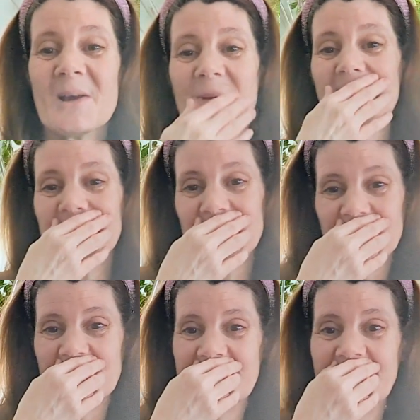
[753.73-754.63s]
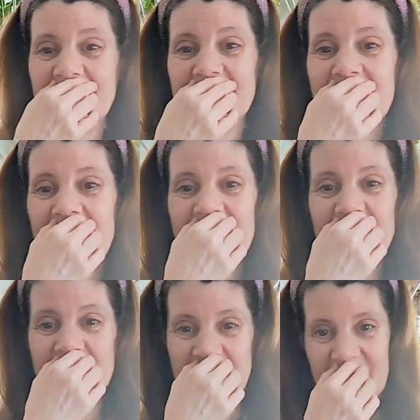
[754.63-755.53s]
When you were a kid and
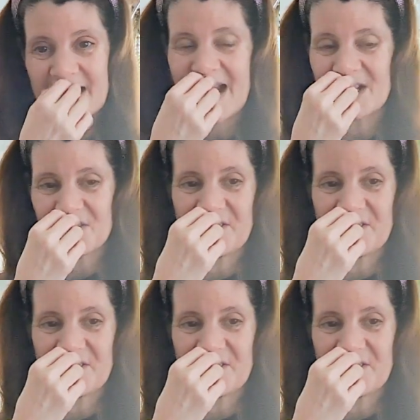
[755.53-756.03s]
you're a teenager